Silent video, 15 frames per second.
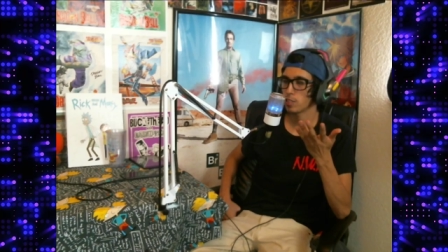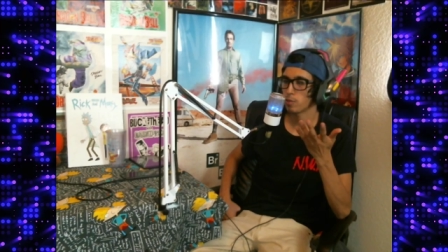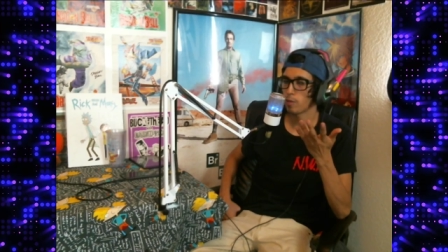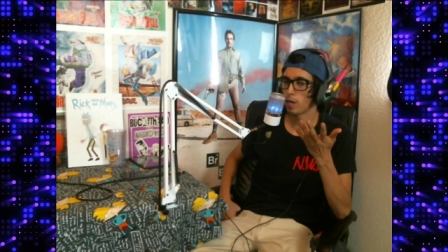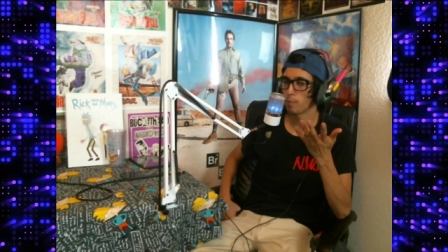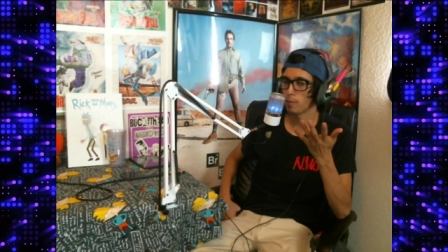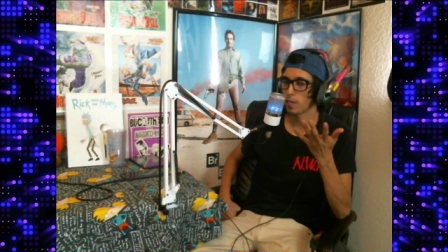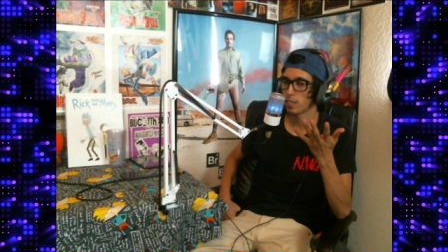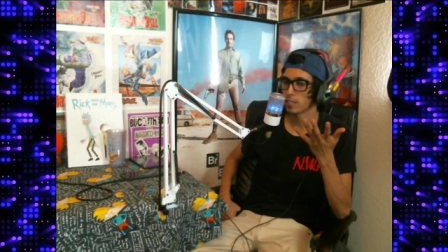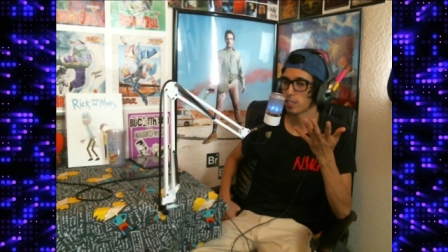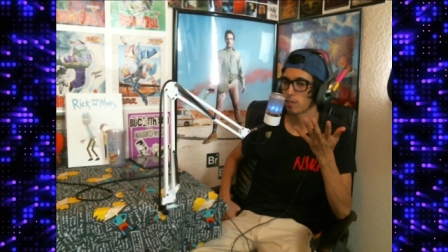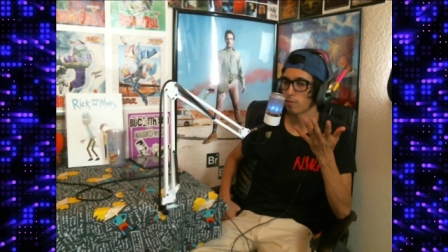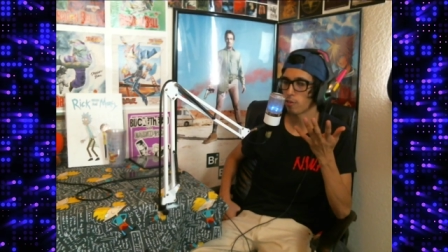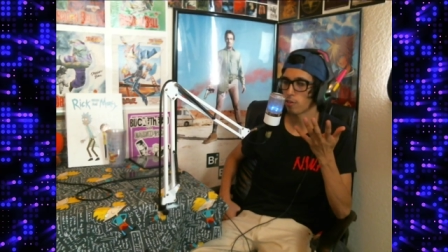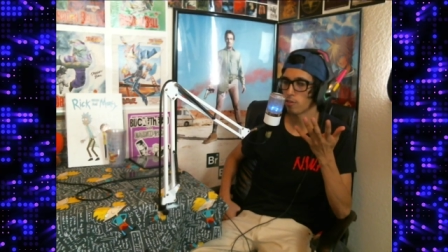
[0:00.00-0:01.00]
some IPAs that
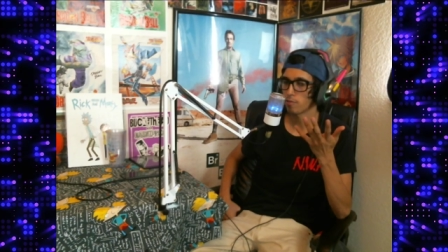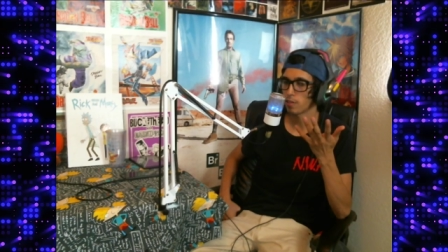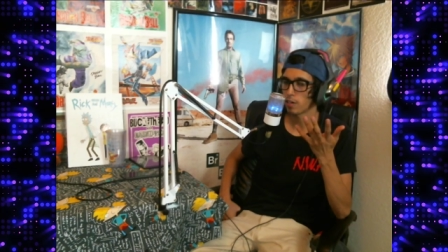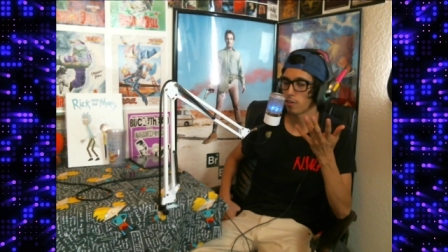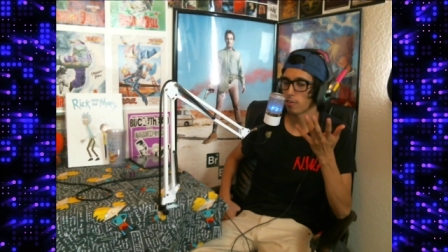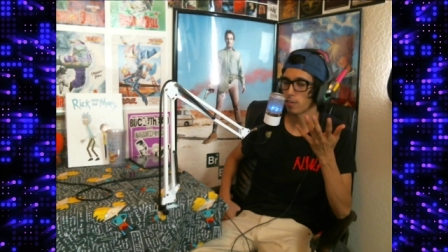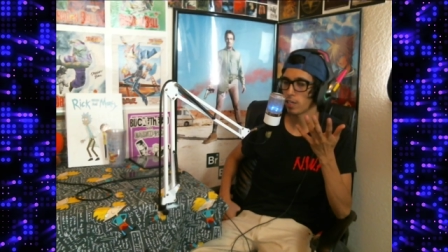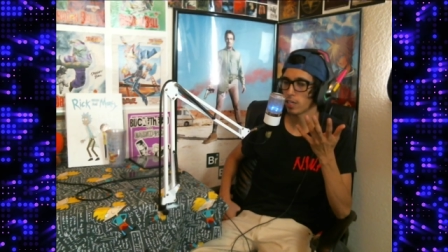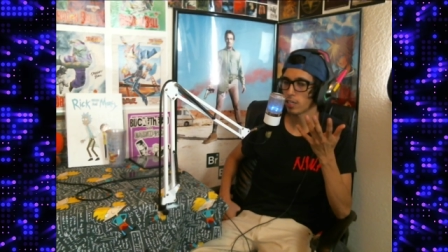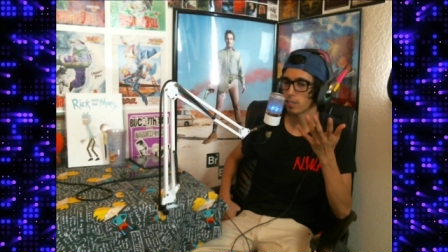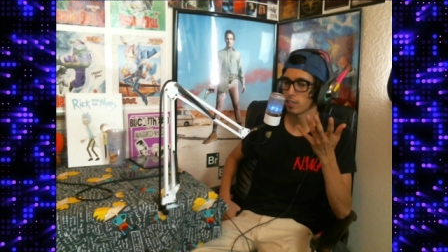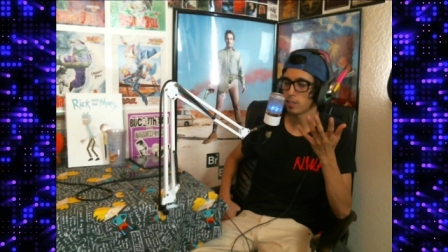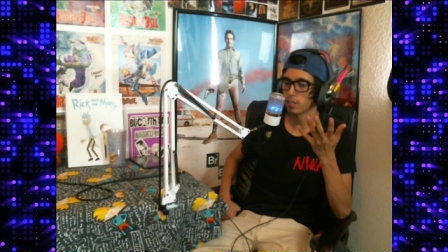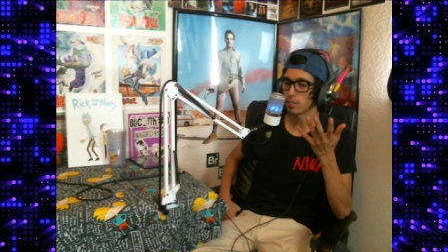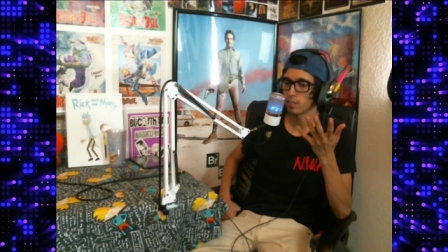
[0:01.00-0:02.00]
I've heard of that are like
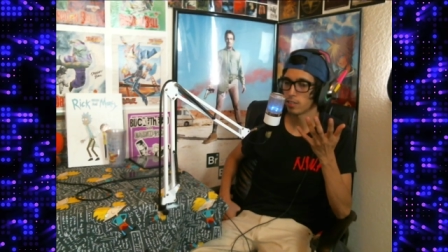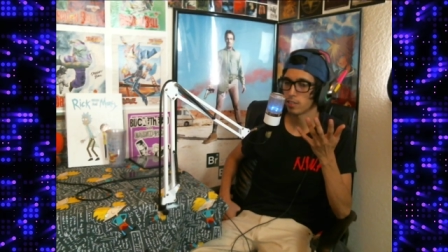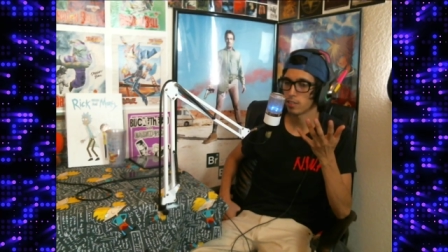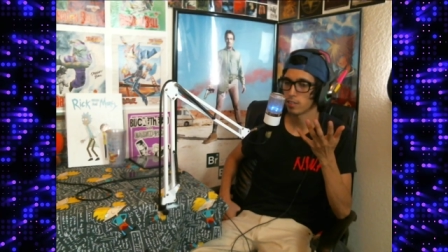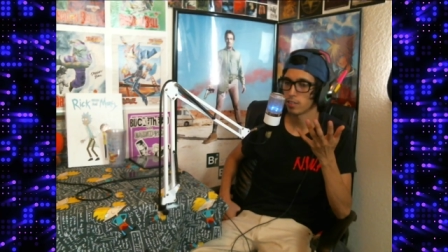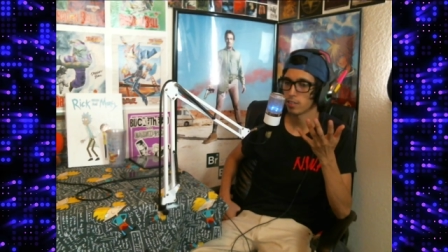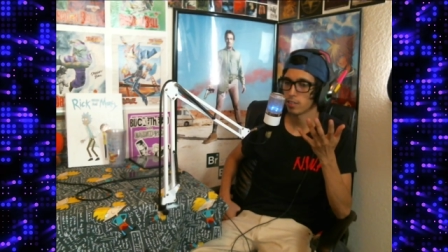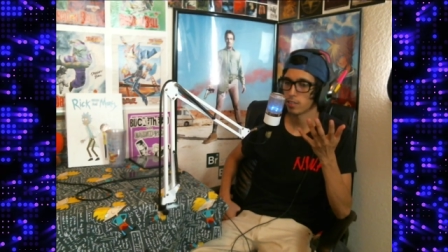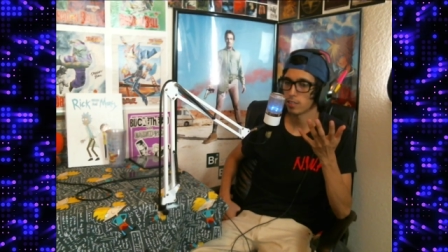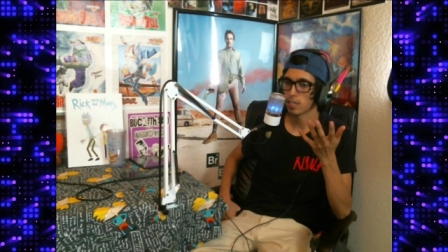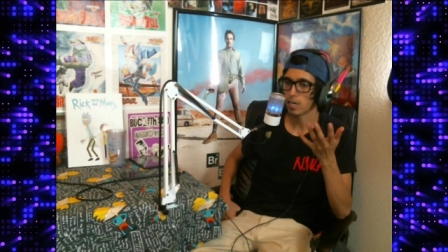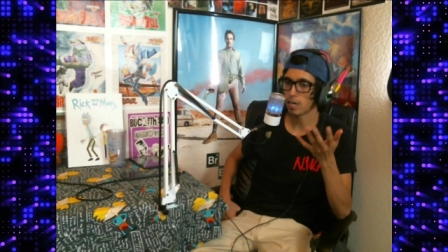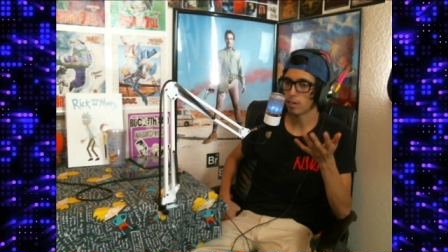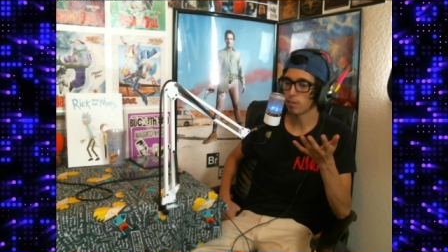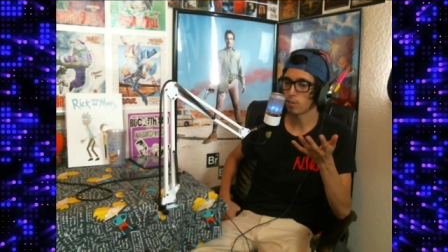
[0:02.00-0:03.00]

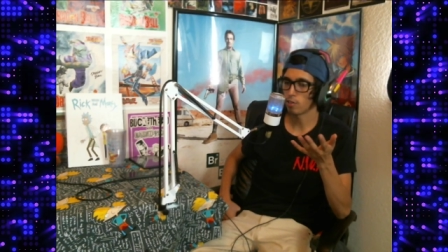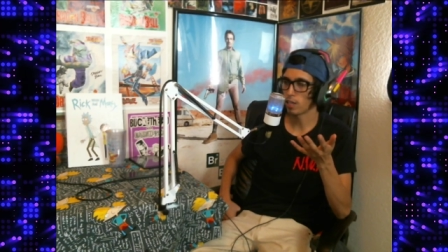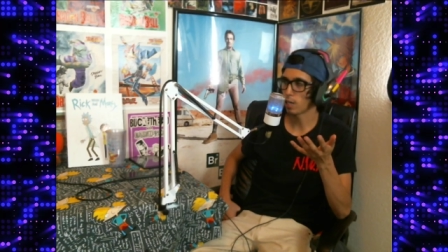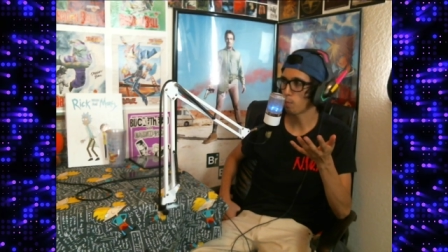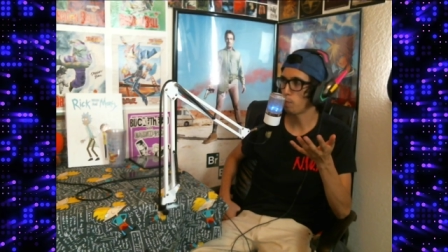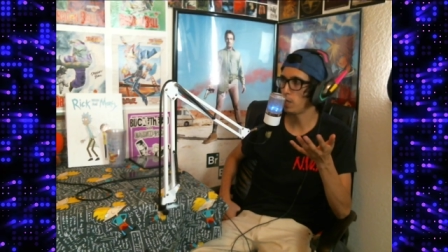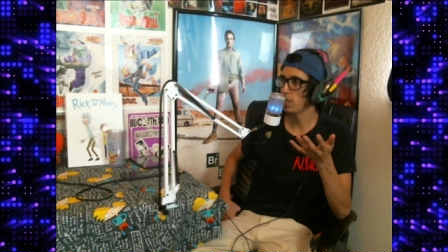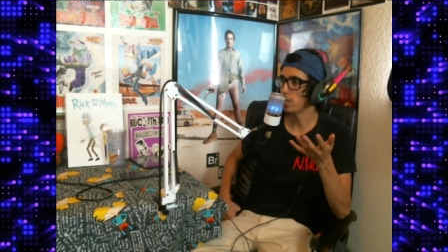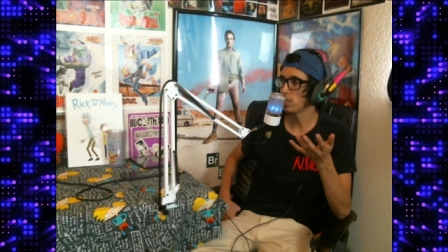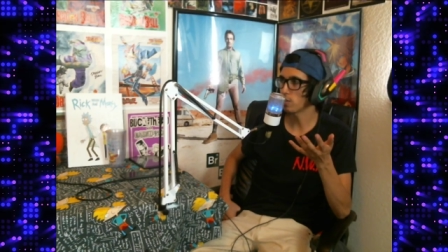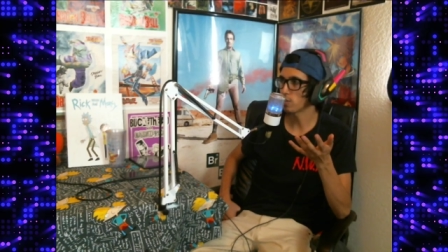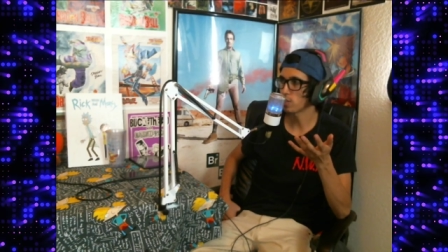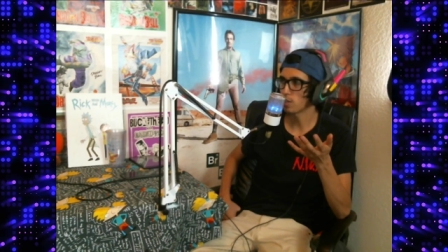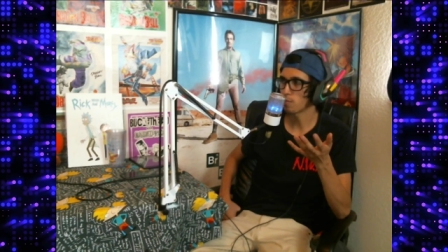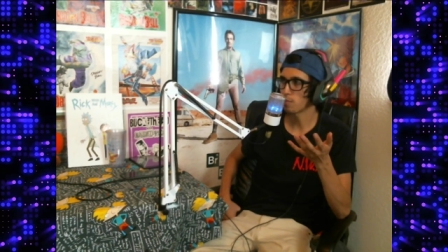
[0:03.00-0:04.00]
I don't know, like peach
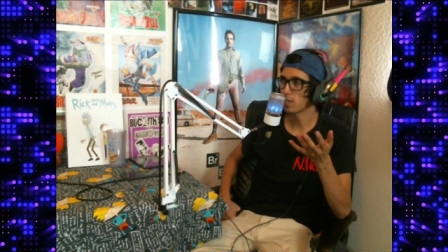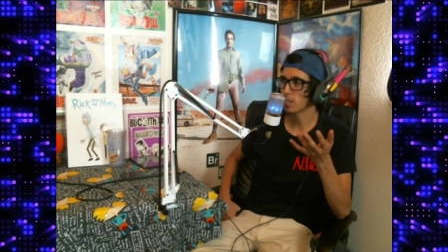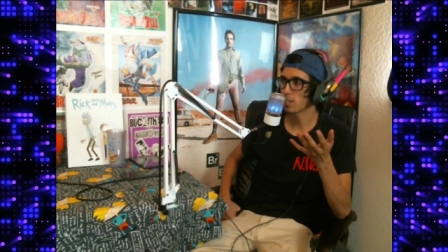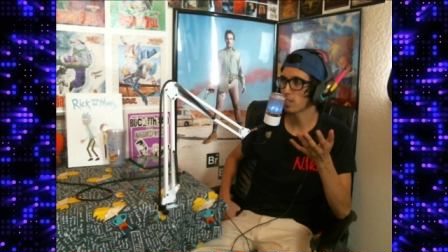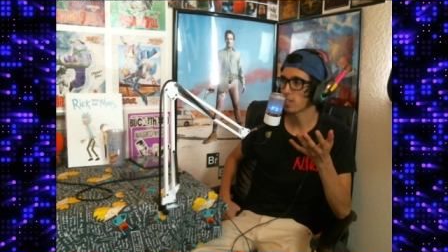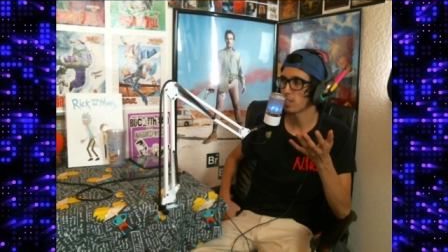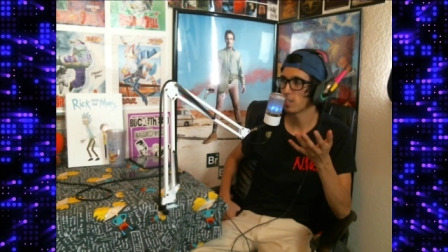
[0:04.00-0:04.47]
or something,